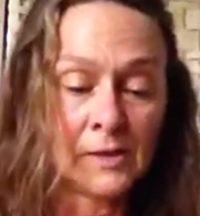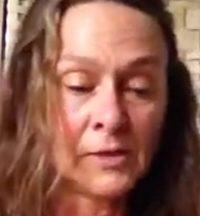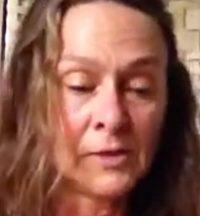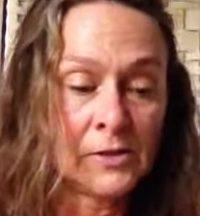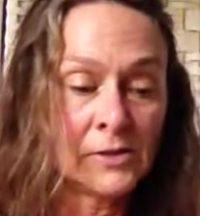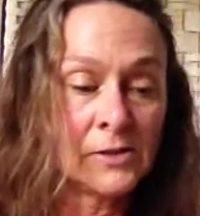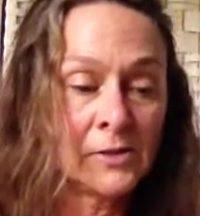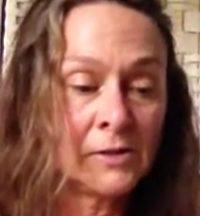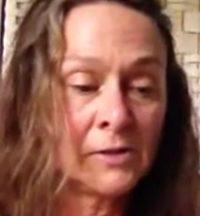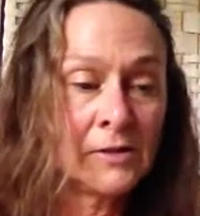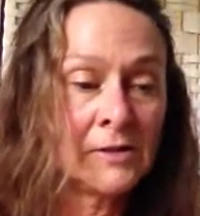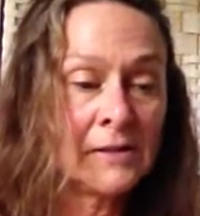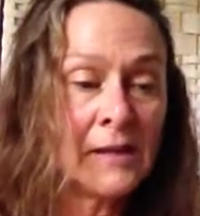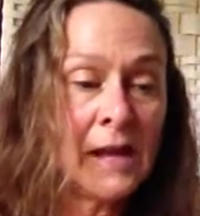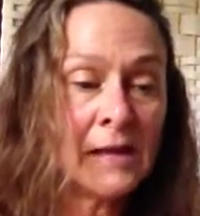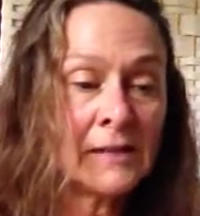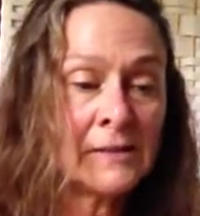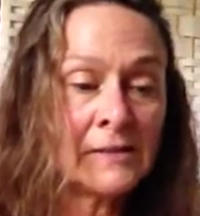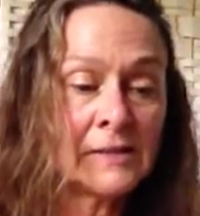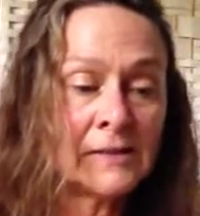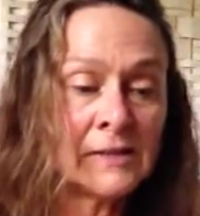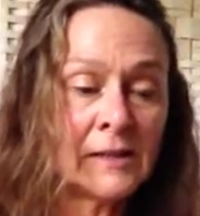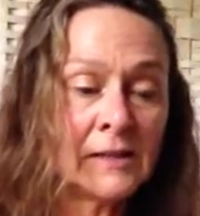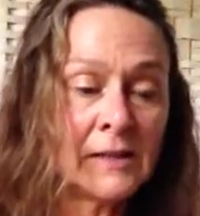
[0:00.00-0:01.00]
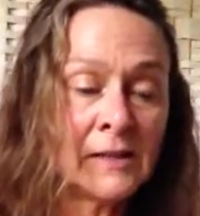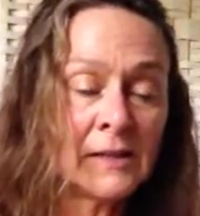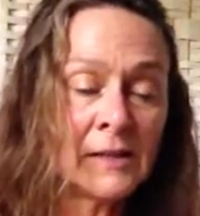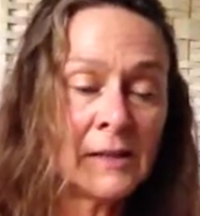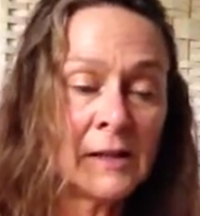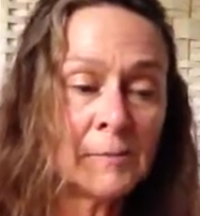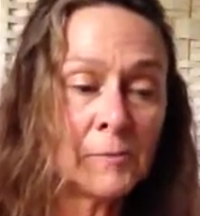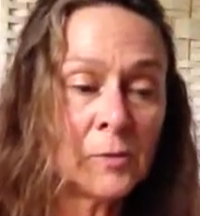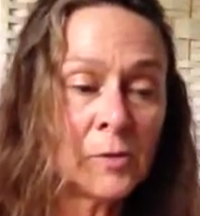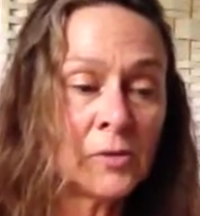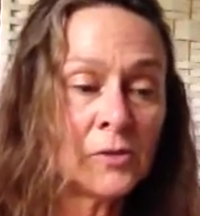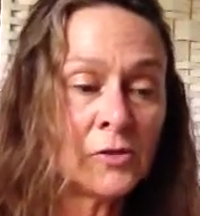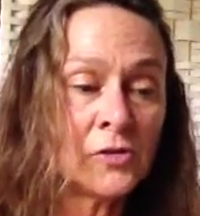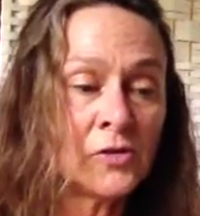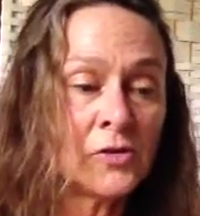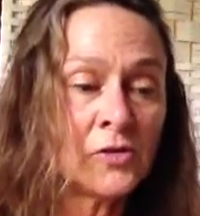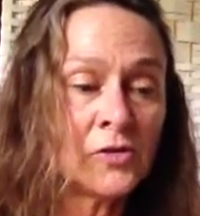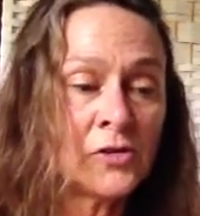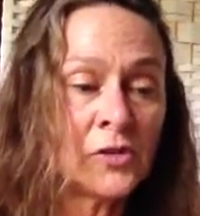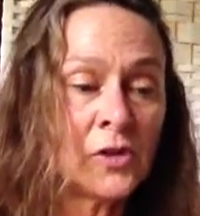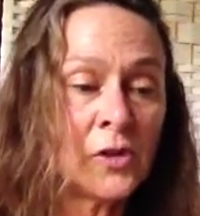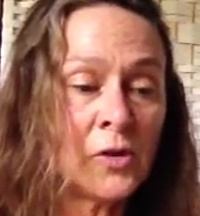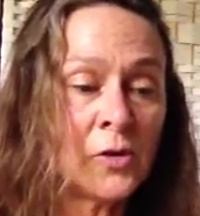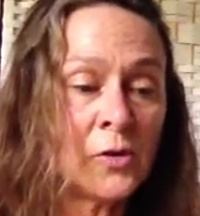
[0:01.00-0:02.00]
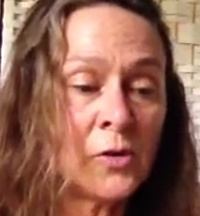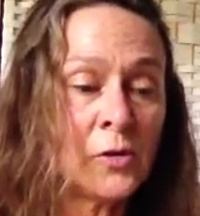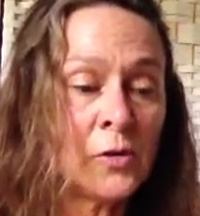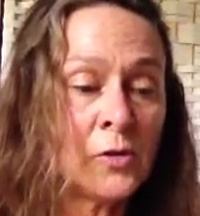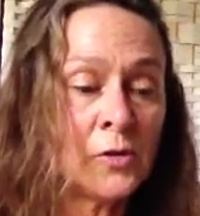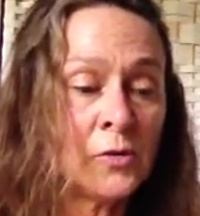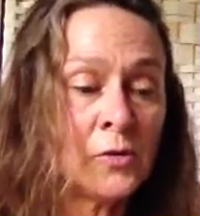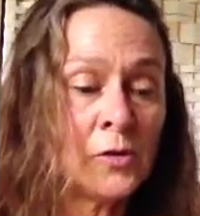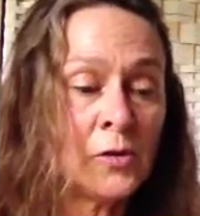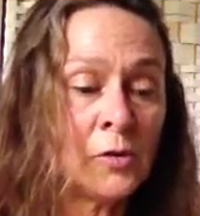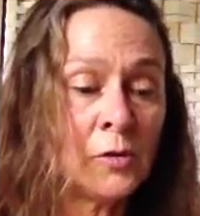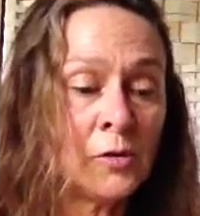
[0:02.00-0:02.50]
So the next thing I'm going to show you...